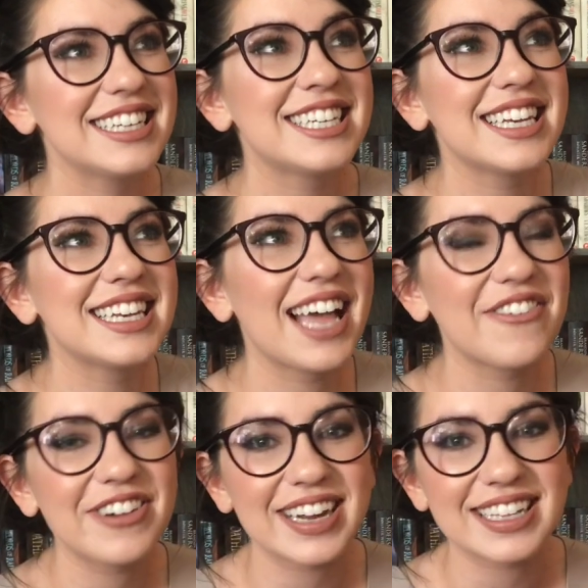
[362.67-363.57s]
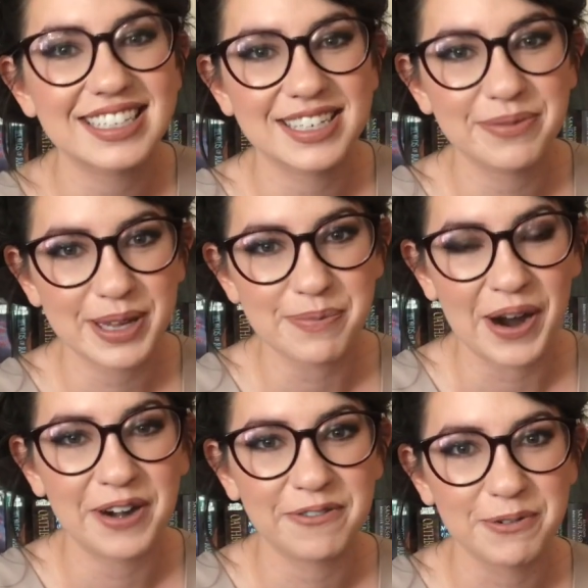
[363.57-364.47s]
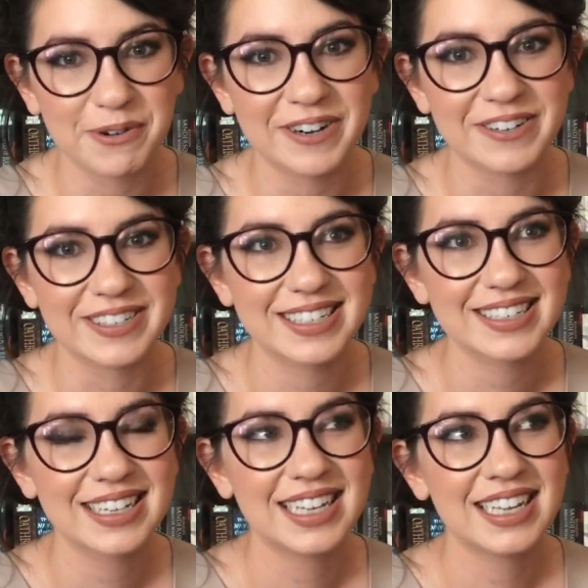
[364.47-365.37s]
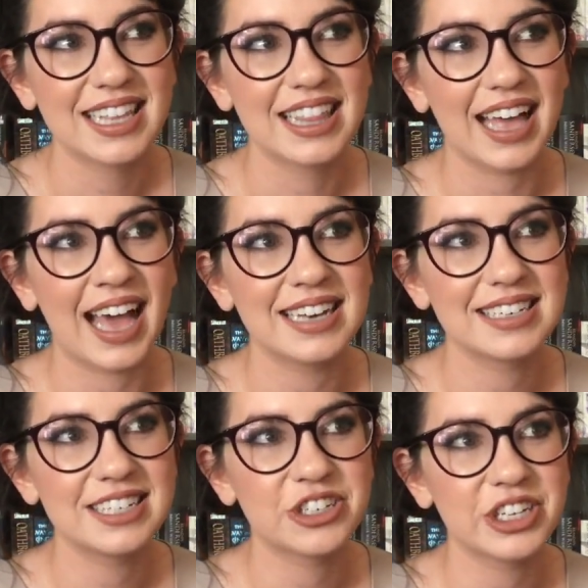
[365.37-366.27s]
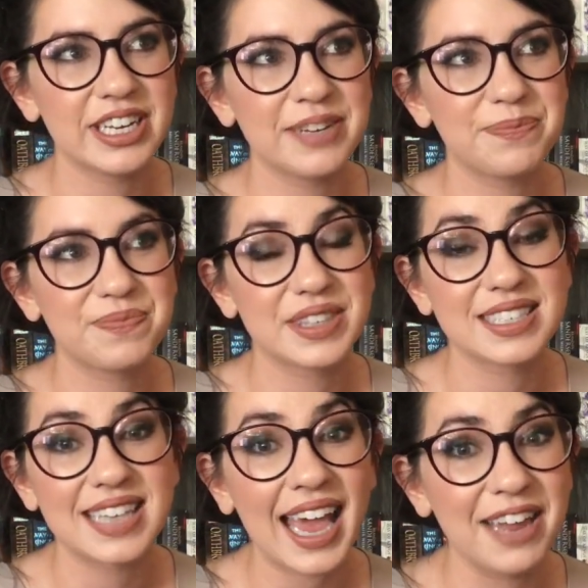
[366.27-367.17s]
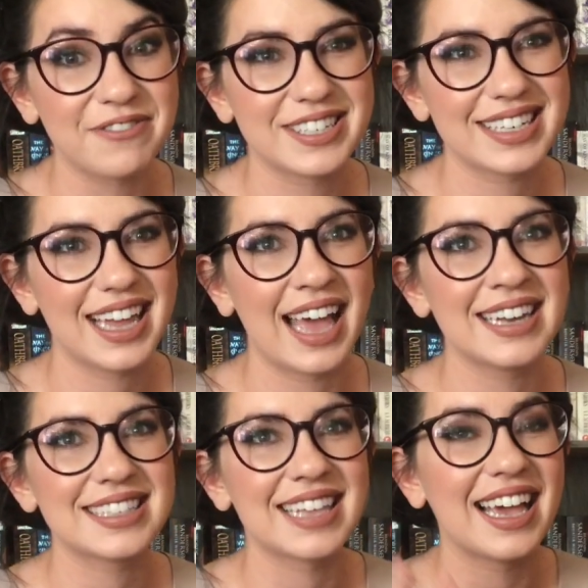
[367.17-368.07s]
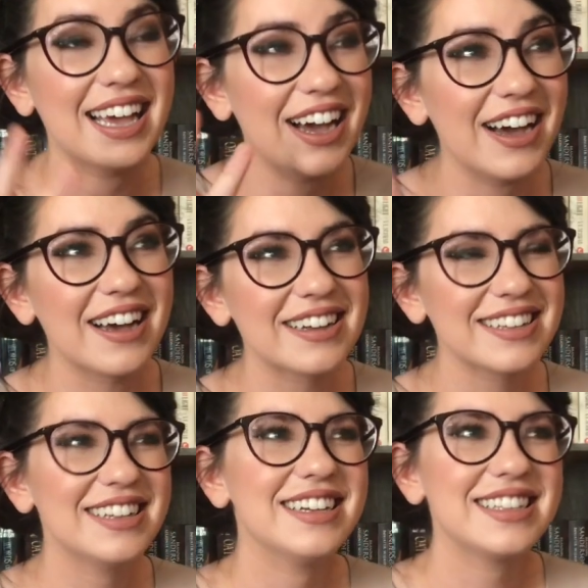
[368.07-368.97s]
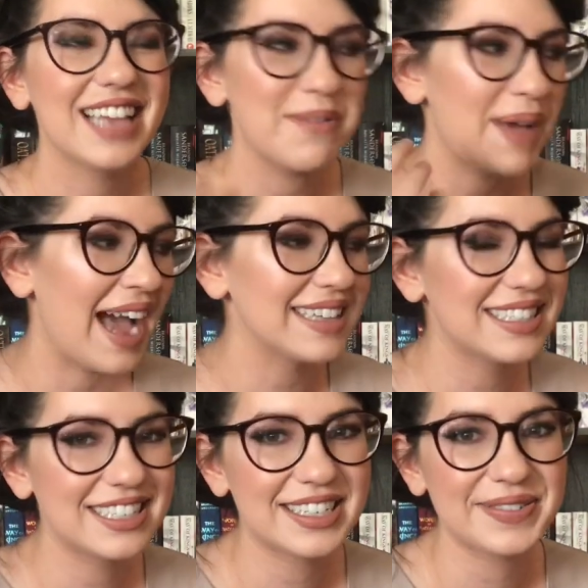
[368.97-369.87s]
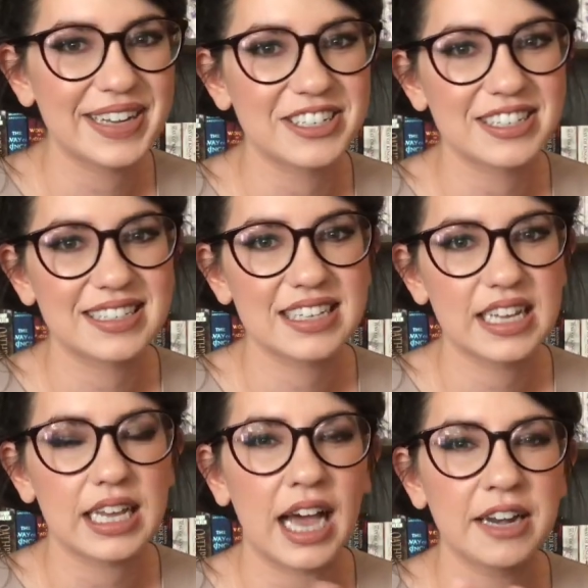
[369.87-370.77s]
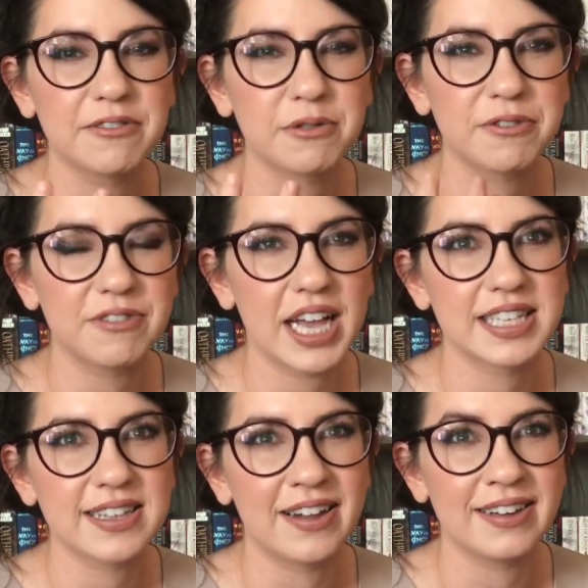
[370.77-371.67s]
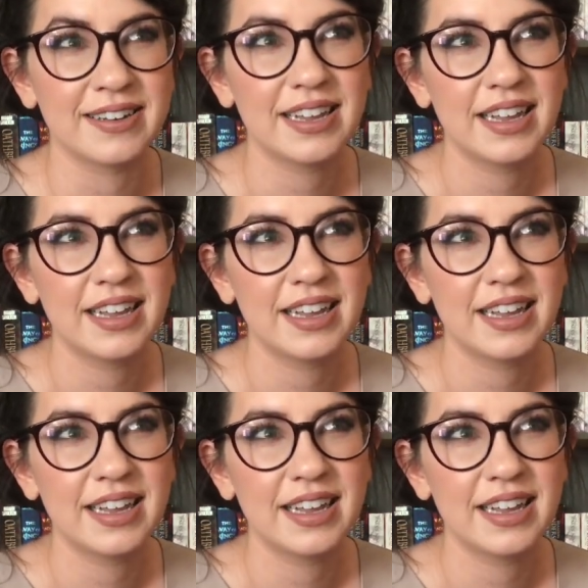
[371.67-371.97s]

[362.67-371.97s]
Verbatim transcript: she never gets to be a part of the world that she saved. And it's like, ah, that passage to me it just it kind of reflects on